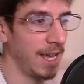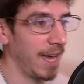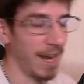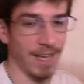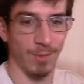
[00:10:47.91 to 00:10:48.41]

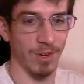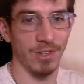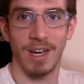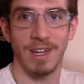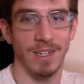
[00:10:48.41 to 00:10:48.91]
and I can
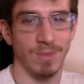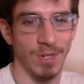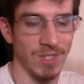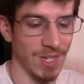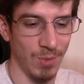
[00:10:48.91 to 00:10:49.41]
recline it as much
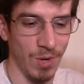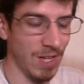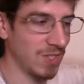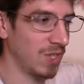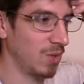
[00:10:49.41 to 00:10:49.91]
as I
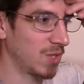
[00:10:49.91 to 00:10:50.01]
want too.